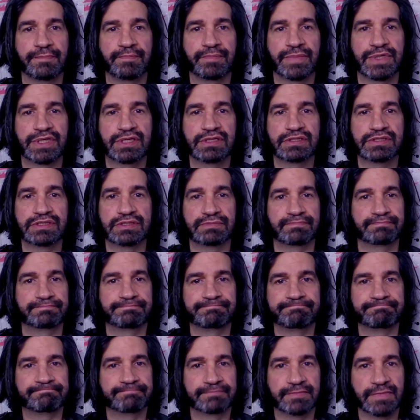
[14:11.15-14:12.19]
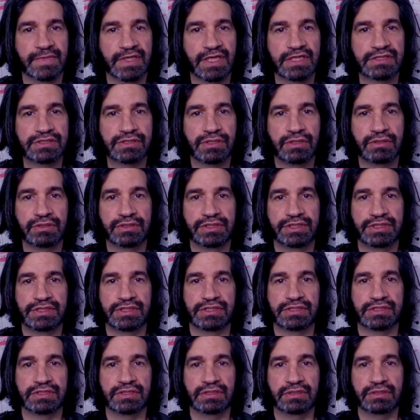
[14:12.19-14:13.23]
because that's all it
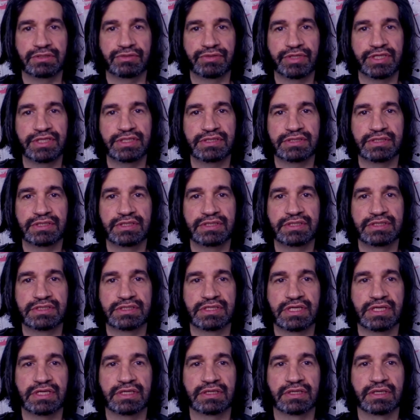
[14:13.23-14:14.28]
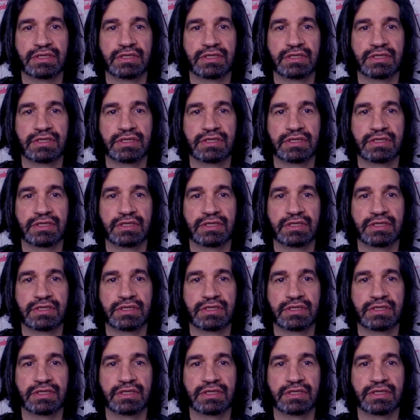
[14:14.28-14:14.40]
is. Credit is like